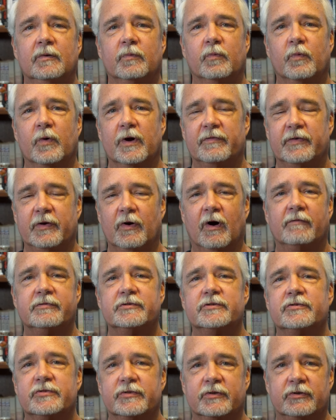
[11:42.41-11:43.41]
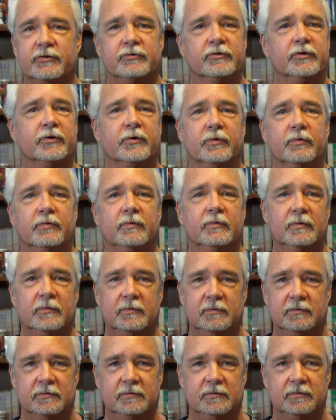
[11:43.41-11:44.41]
where the officers and crew
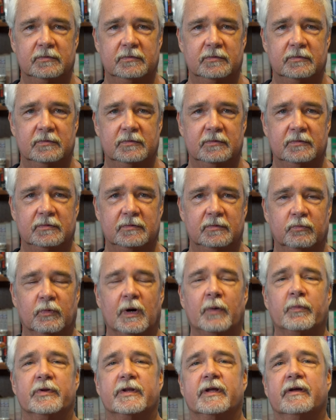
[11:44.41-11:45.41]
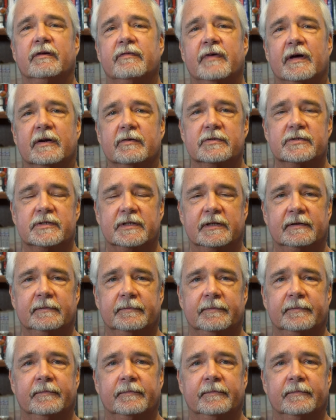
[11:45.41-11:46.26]
went with the Confederacy.